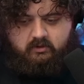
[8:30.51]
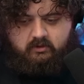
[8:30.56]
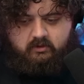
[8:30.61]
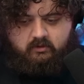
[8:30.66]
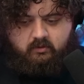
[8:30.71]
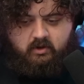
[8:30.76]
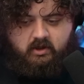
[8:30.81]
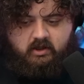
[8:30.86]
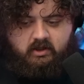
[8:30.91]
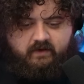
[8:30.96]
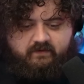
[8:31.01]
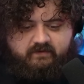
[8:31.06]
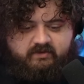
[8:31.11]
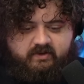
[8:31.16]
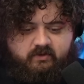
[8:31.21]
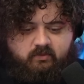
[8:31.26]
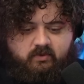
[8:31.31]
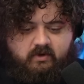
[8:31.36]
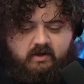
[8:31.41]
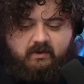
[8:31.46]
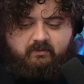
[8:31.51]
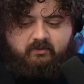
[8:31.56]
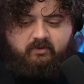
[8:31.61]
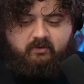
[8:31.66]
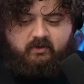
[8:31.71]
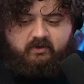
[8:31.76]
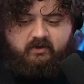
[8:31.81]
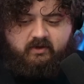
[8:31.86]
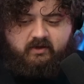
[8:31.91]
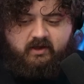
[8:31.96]
Well, I've said what I'm
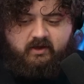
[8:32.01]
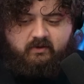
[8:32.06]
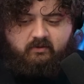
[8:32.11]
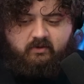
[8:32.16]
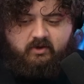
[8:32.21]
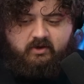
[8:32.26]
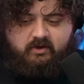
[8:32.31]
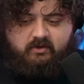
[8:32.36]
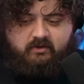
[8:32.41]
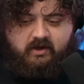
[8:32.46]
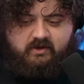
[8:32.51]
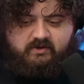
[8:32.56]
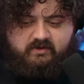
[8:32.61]
doing today. What are you guys